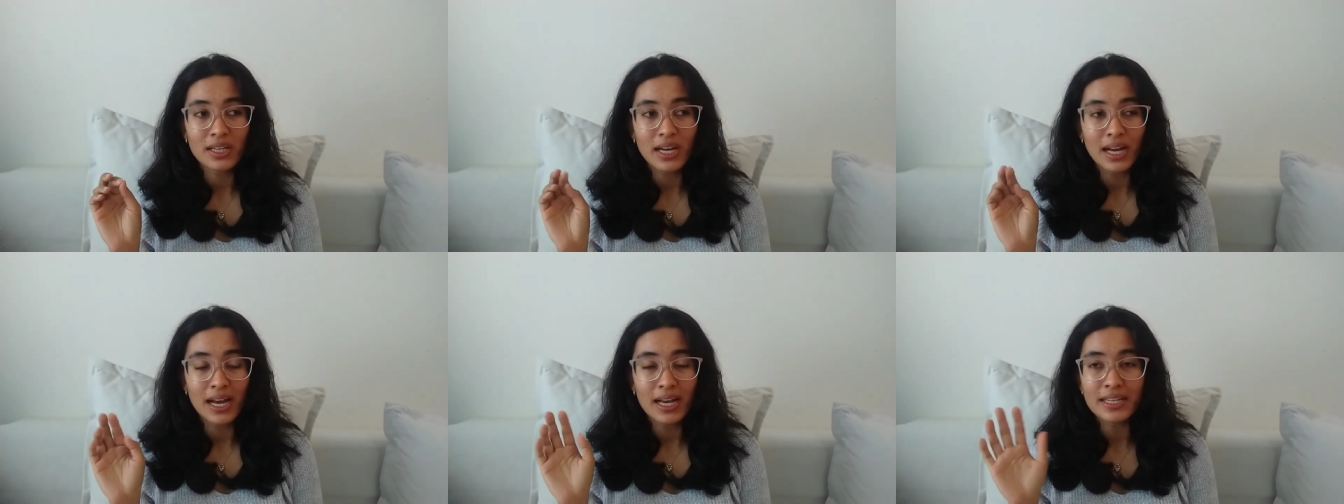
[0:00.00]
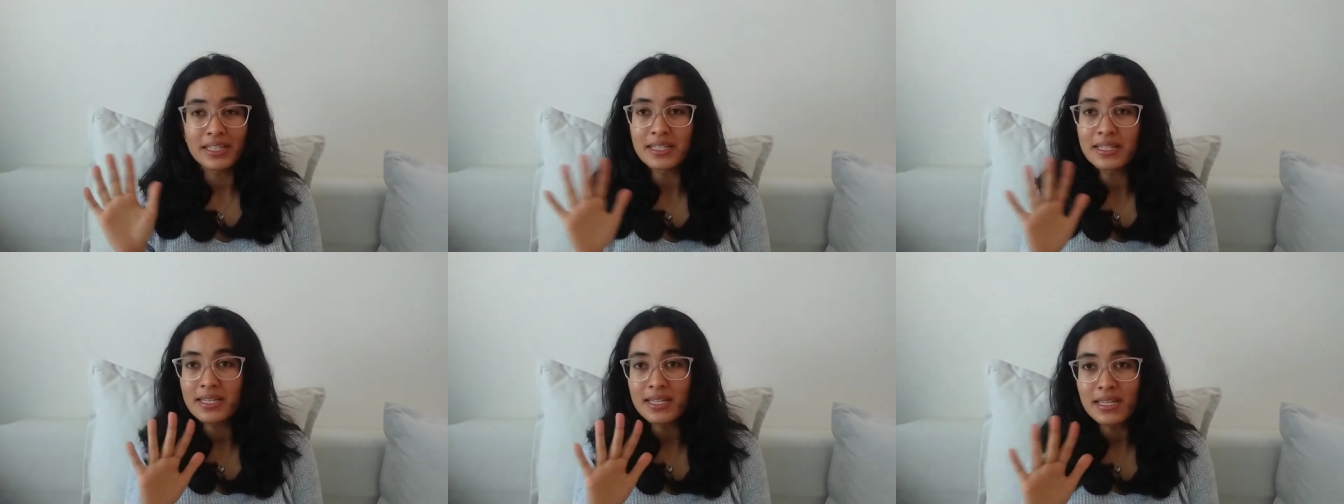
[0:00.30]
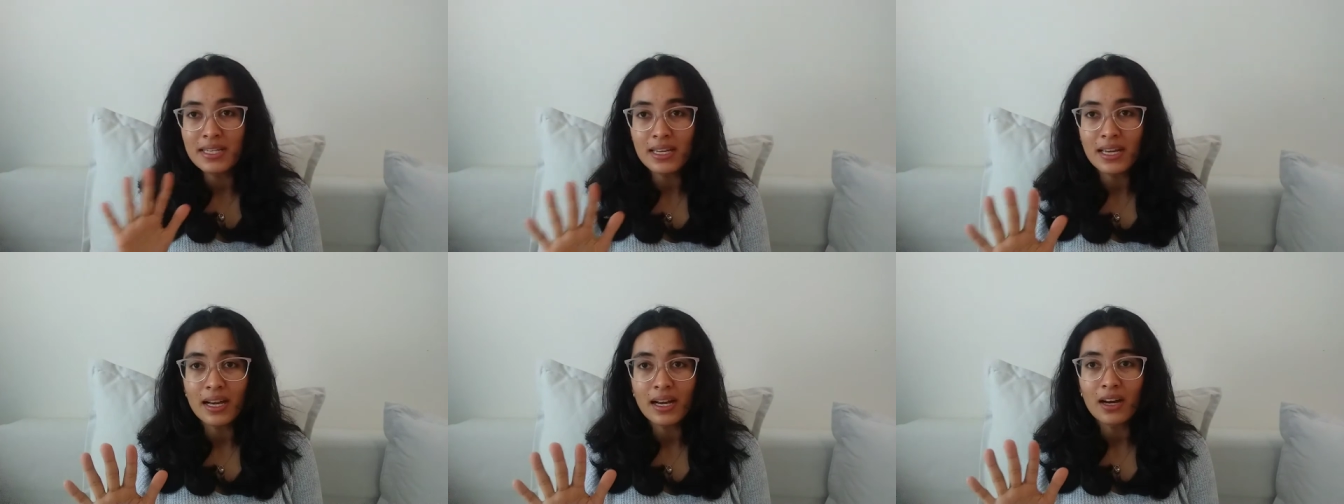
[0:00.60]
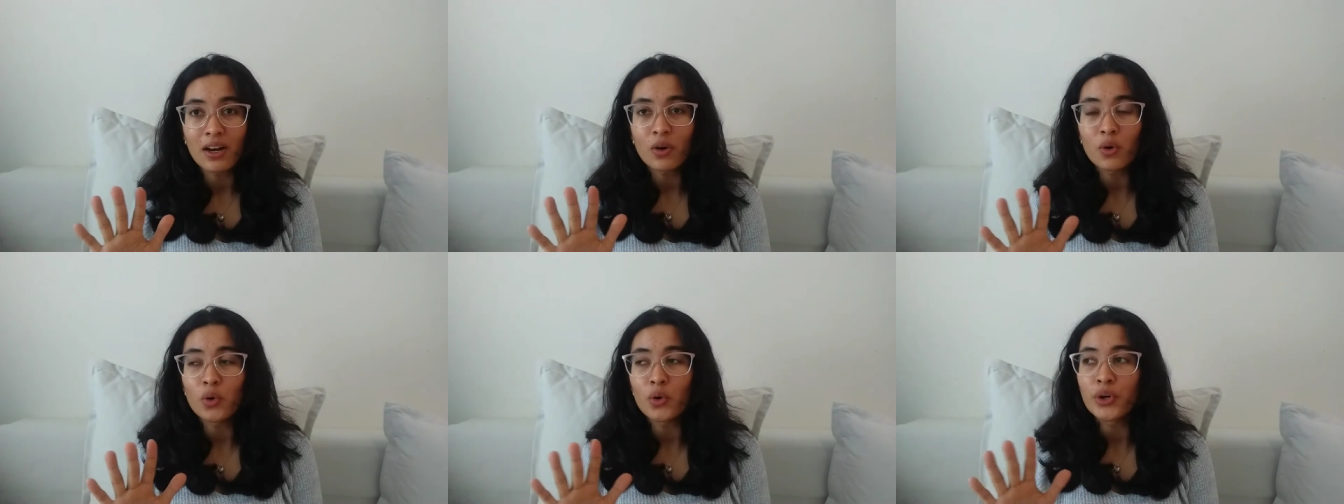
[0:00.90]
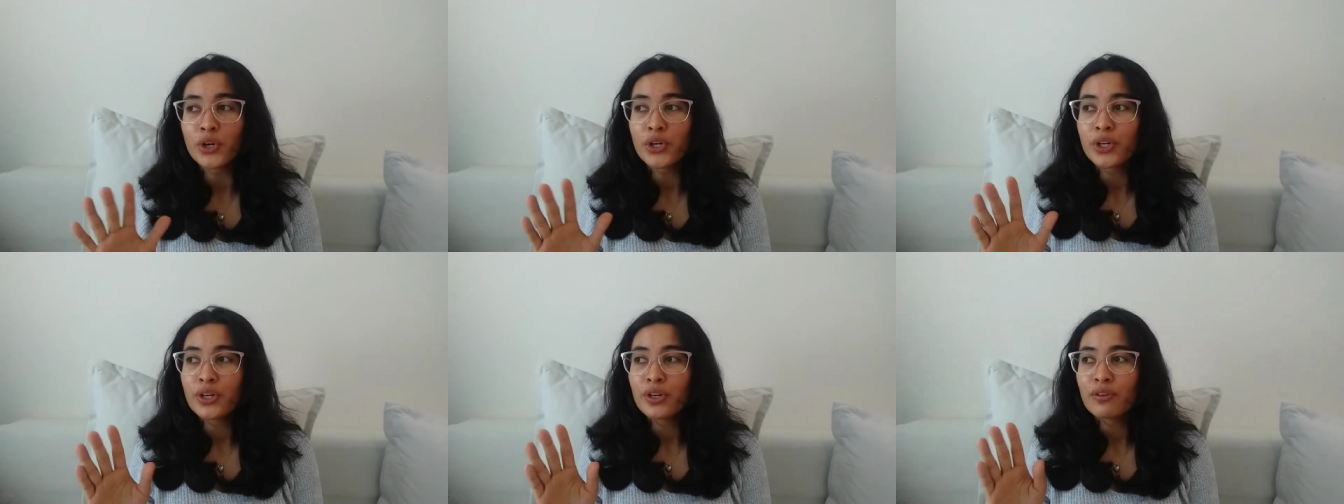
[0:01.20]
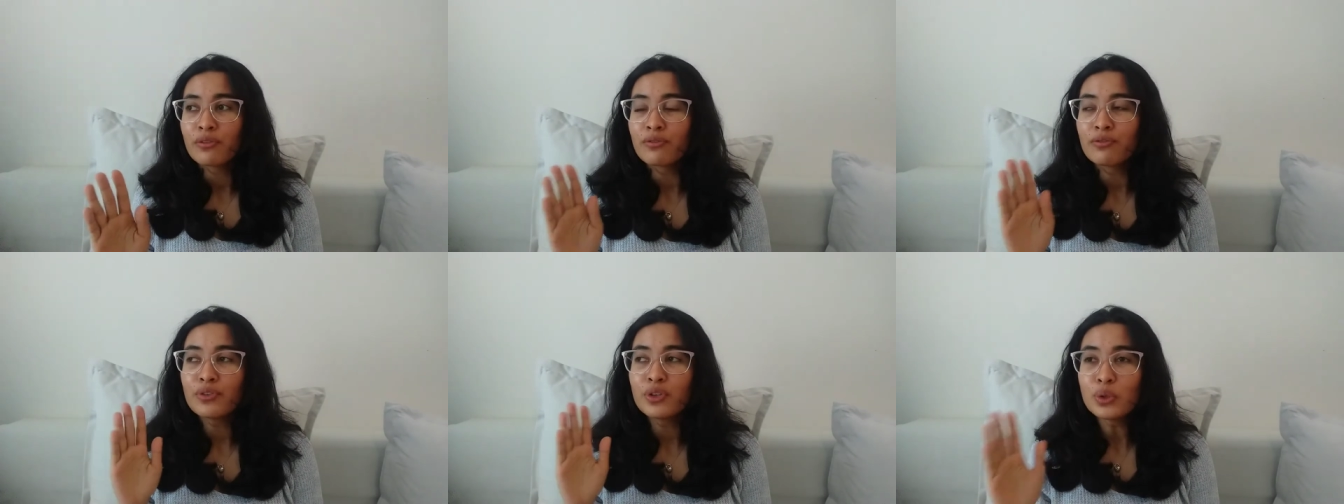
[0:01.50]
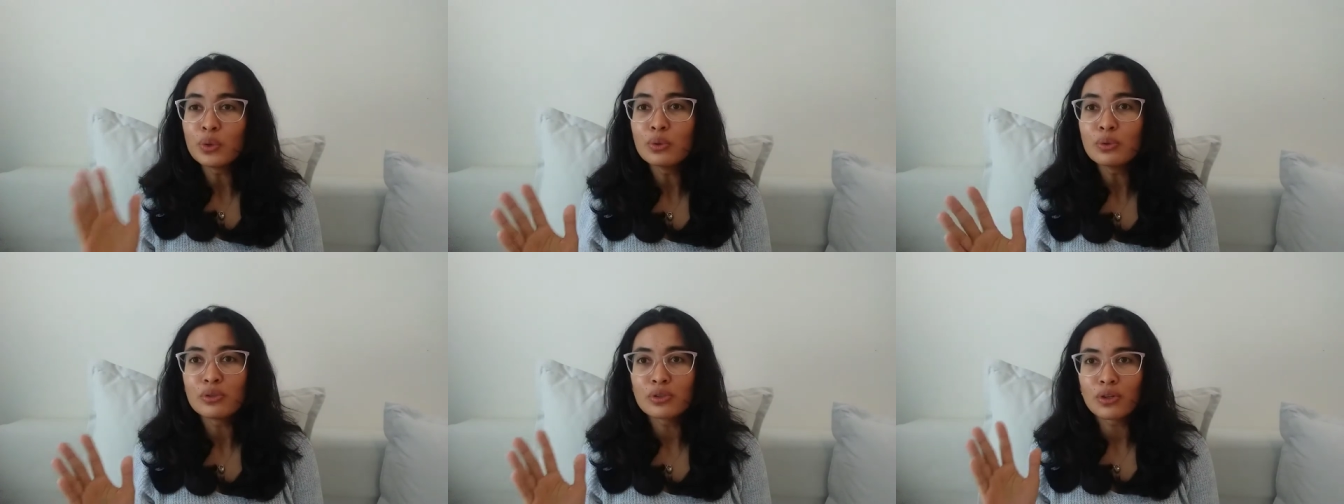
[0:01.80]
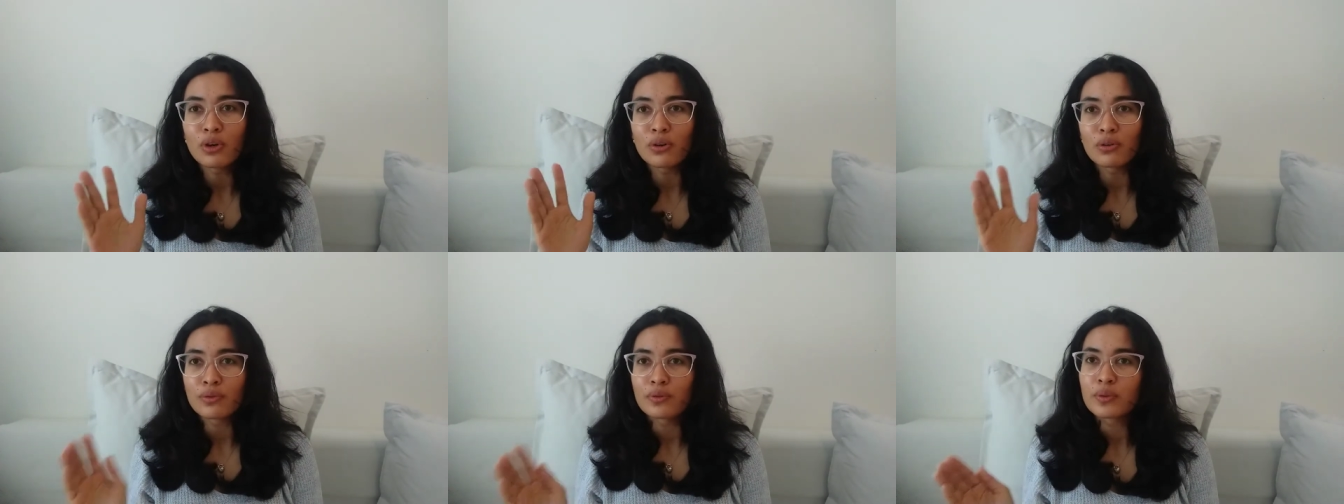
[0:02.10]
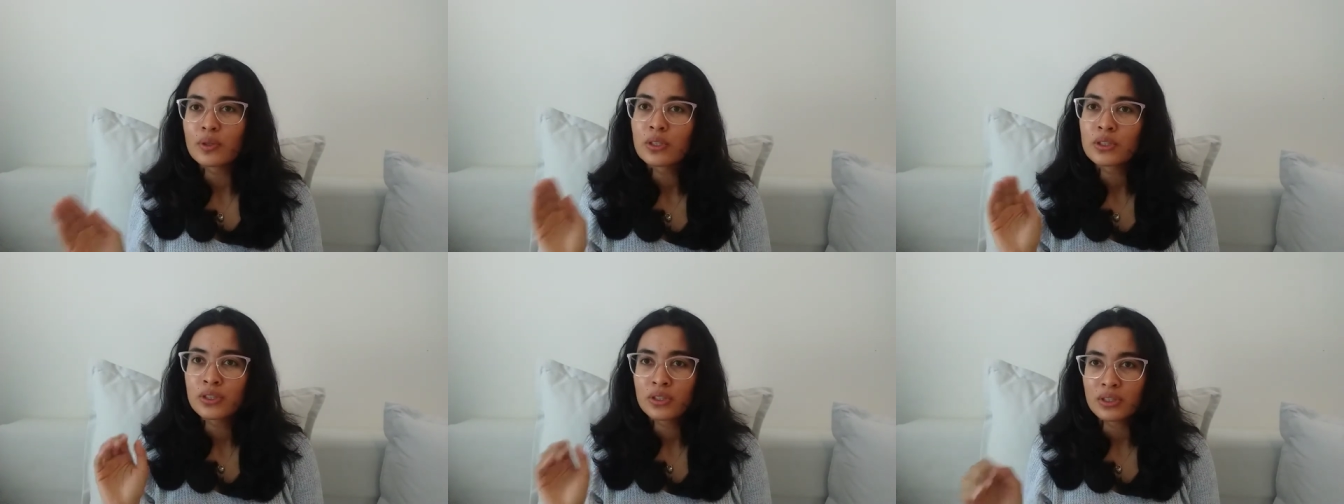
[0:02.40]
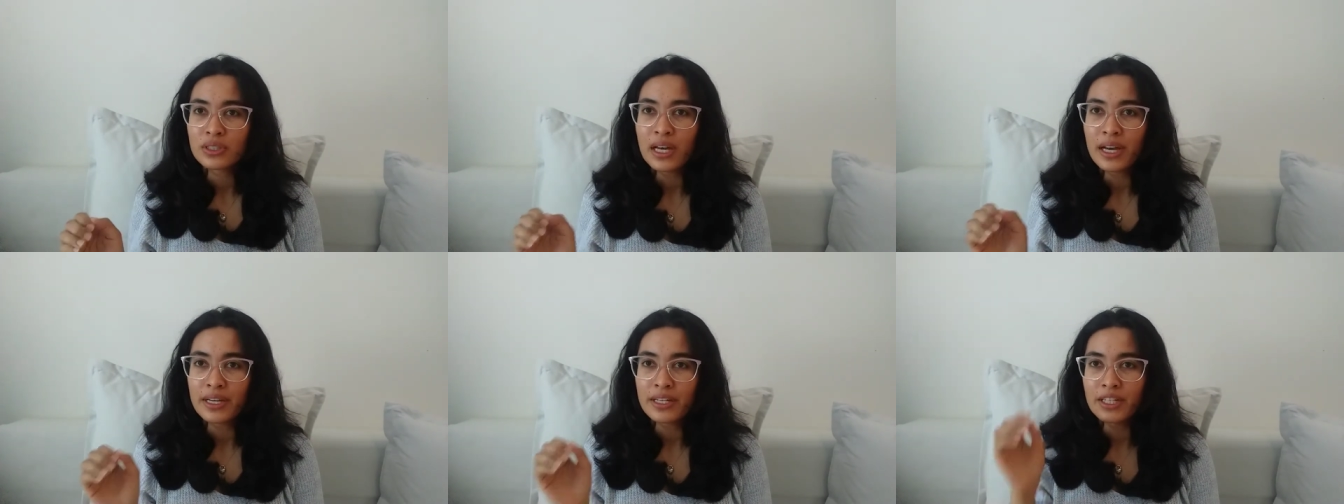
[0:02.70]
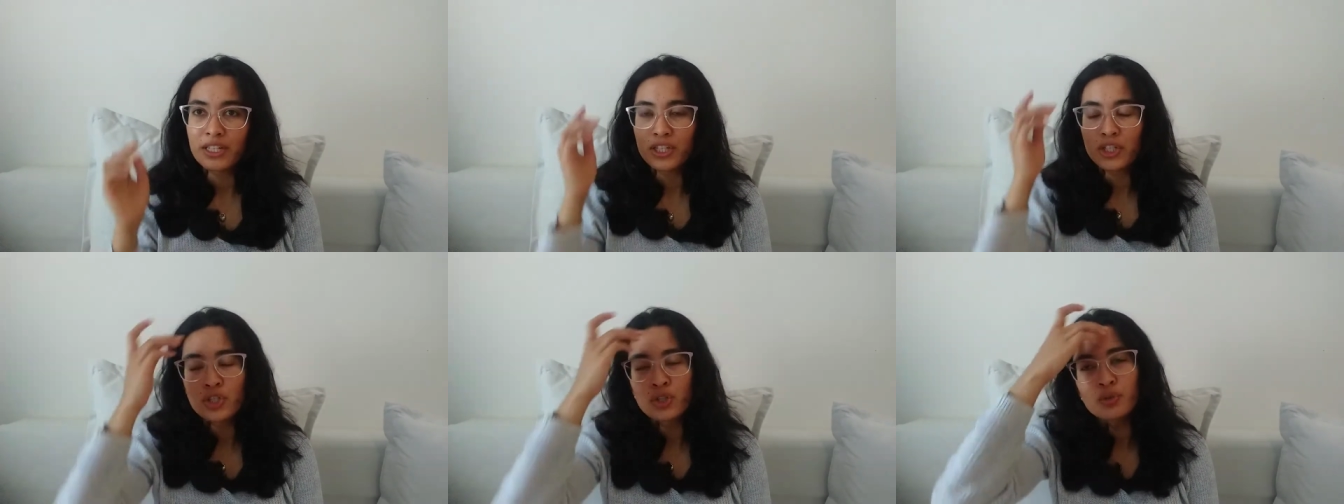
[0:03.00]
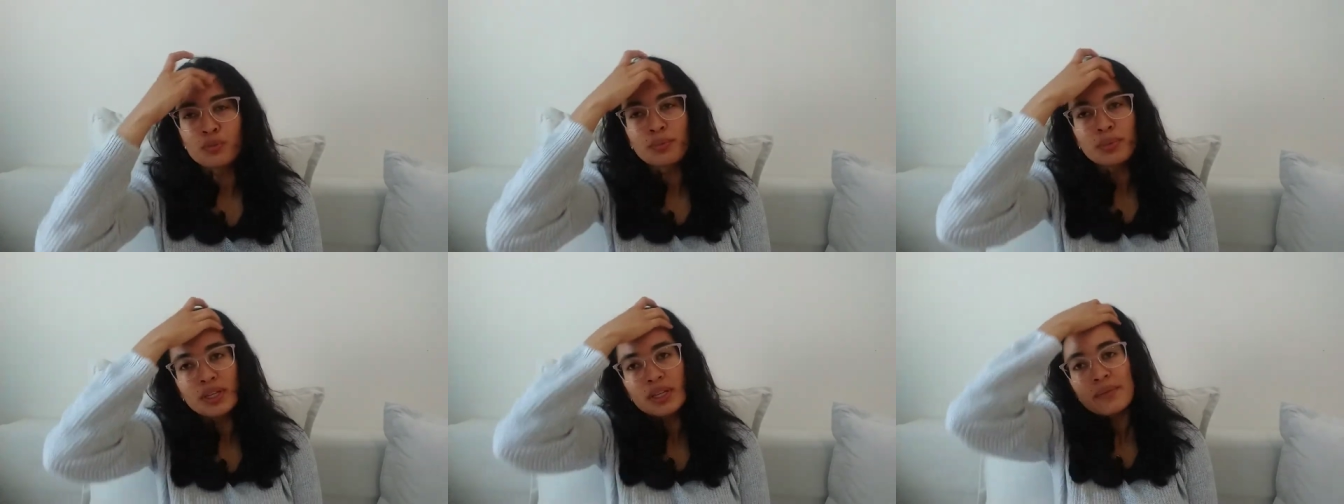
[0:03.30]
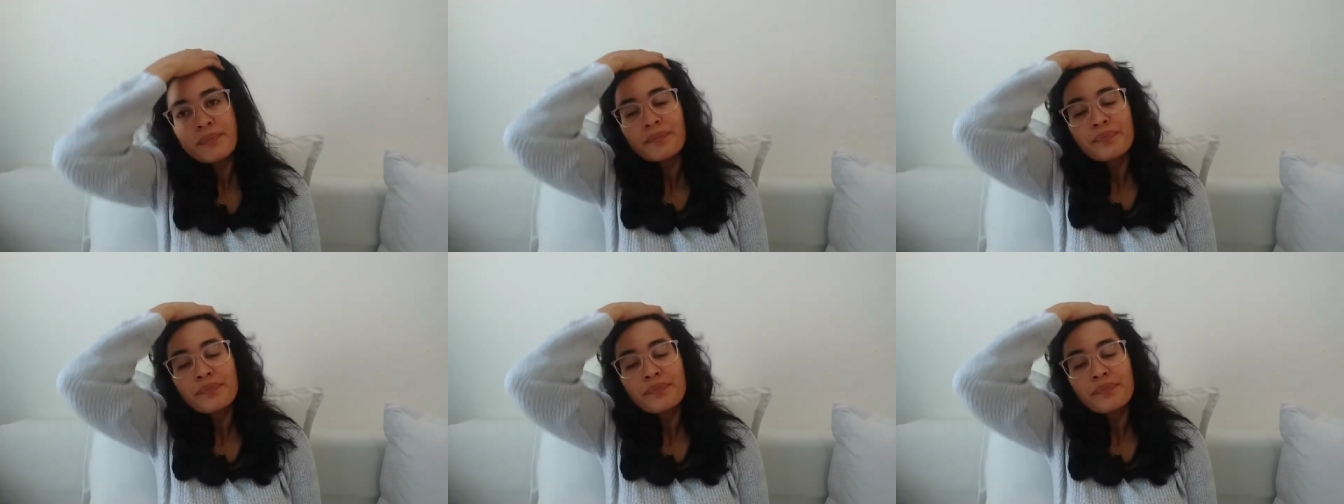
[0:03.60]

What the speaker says: idea or views of society should be.